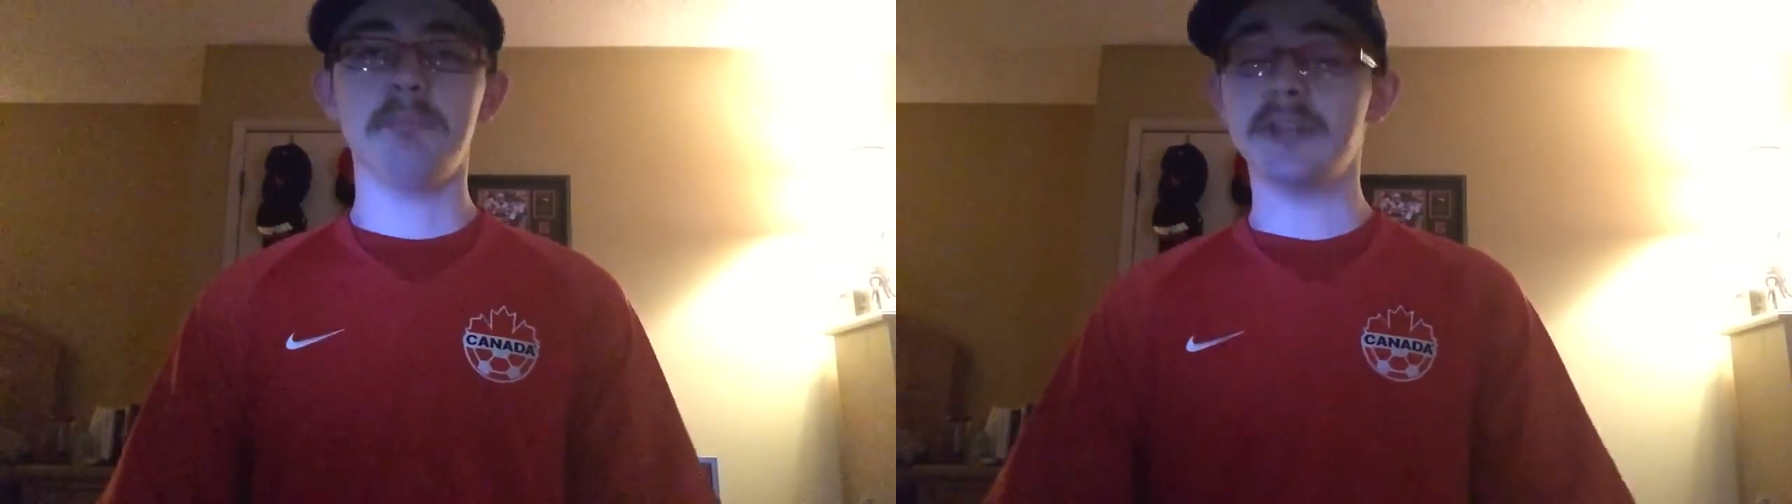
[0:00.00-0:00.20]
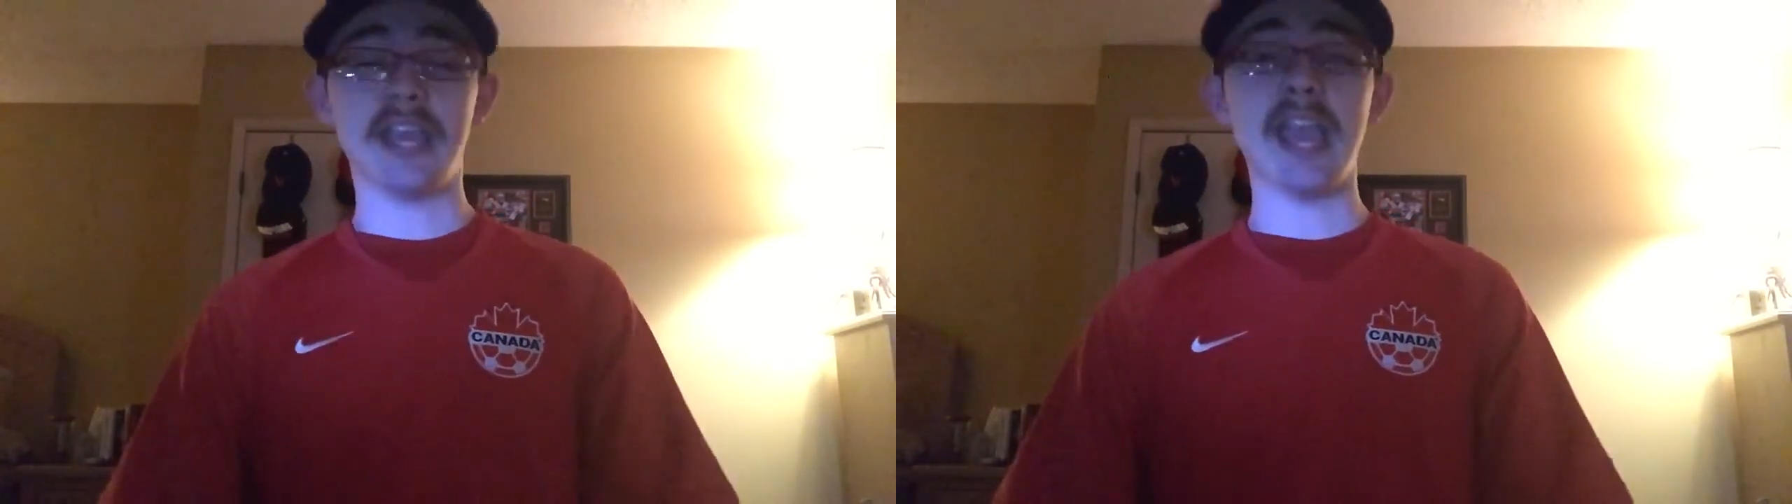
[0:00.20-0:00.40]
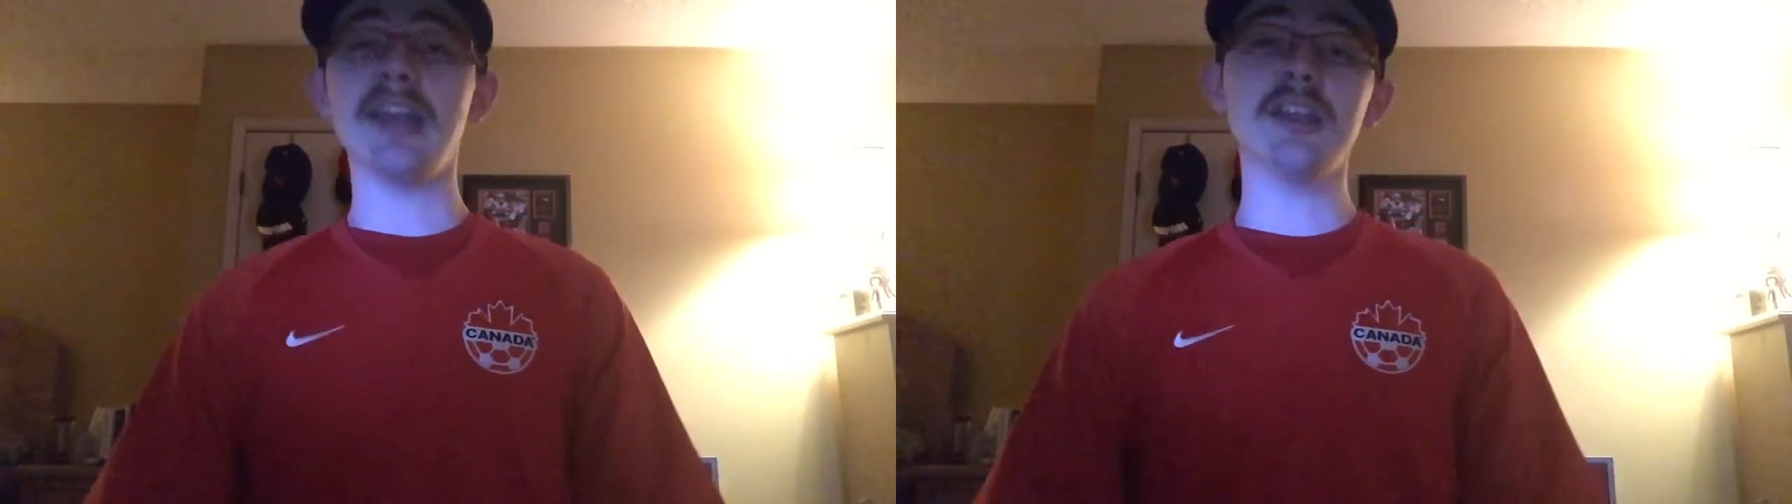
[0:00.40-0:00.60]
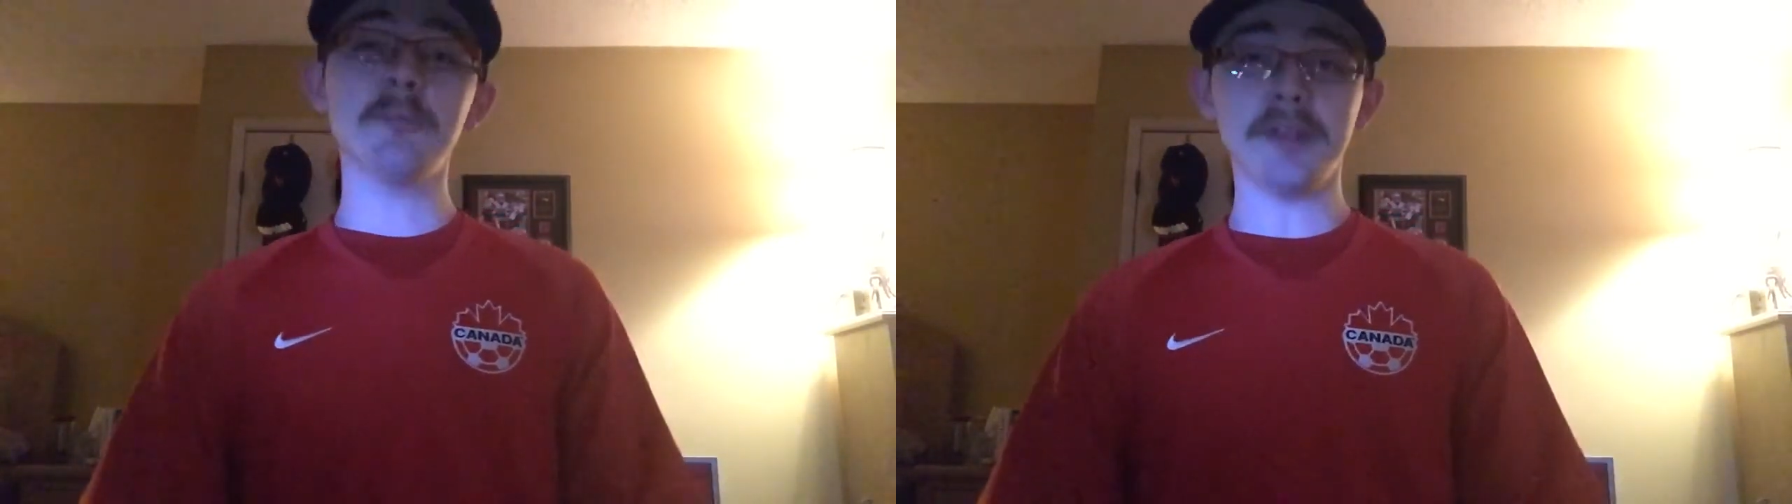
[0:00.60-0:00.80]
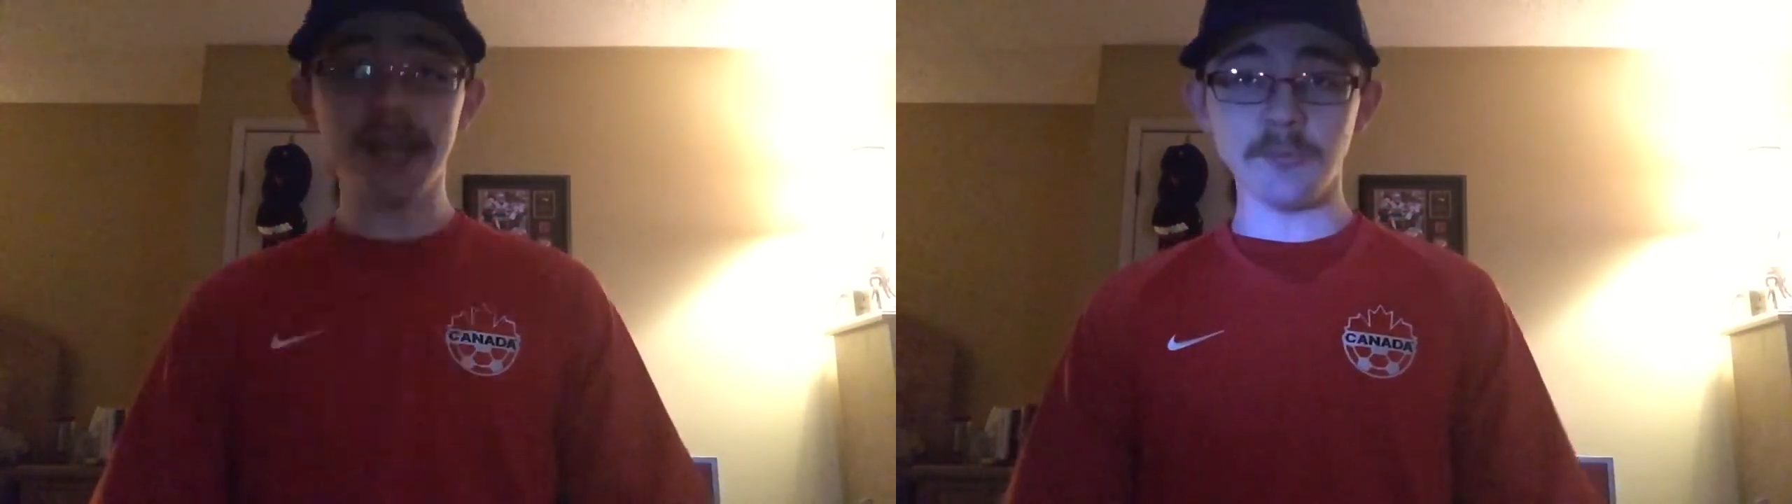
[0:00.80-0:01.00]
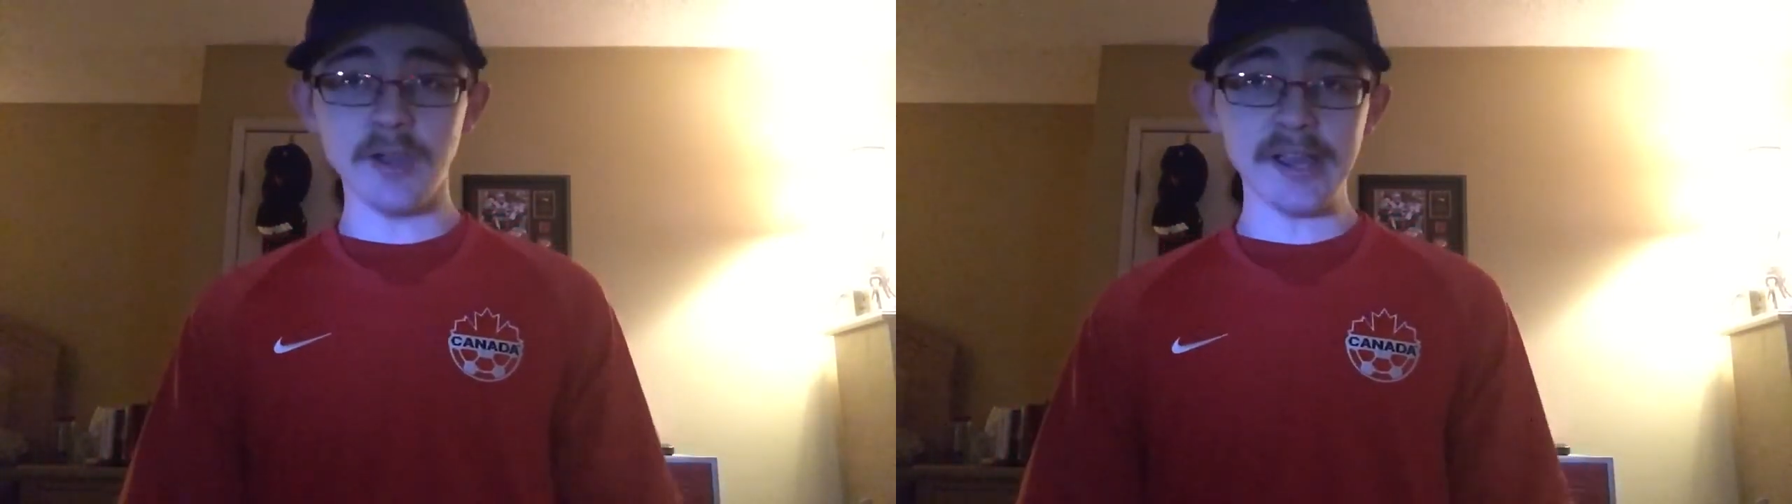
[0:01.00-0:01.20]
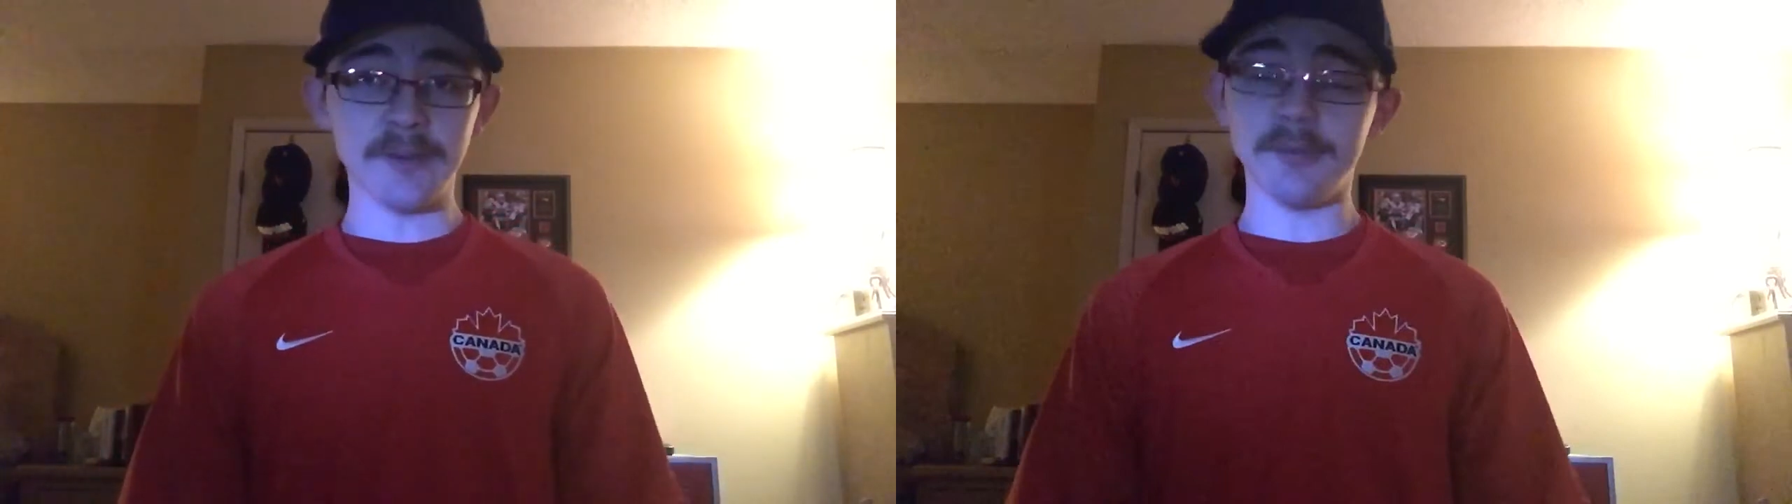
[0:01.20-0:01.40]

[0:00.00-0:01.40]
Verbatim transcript: But Canada played well,